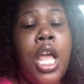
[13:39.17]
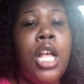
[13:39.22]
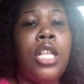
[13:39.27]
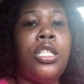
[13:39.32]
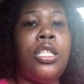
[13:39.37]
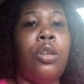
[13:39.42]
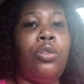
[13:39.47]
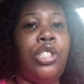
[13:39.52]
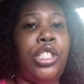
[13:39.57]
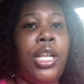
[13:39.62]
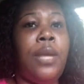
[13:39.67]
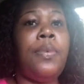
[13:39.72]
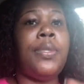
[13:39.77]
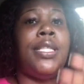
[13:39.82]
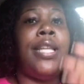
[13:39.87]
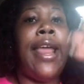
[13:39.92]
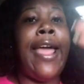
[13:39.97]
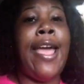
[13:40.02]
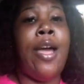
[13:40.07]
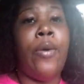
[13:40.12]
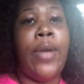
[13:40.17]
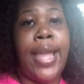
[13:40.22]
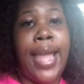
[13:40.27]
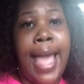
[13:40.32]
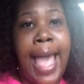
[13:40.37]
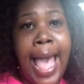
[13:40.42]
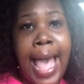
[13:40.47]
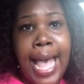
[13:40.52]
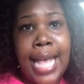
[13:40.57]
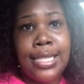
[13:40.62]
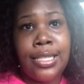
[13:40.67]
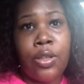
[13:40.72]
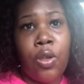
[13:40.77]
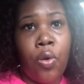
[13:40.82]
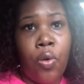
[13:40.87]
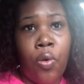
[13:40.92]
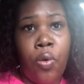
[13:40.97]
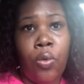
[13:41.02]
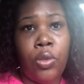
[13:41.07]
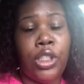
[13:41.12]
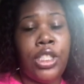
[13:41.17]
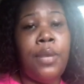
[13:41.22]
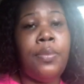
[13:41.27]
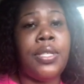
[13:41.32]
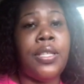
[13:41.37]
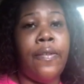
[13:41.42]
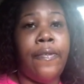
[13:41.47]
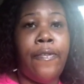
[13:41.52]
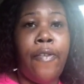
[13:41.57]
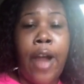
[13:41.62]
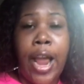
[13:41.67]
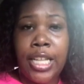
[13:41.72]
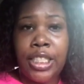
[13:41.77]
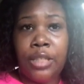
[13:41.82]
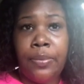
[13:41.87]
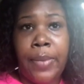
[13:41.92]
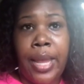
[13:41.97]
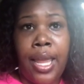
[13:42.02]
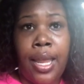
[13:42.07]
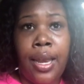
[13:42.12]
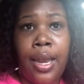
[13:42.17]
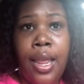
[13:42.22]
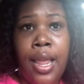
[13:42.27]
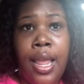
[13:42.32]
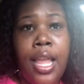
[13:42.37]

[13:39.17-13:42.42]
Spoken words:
So she was now in high school. She was a freshman.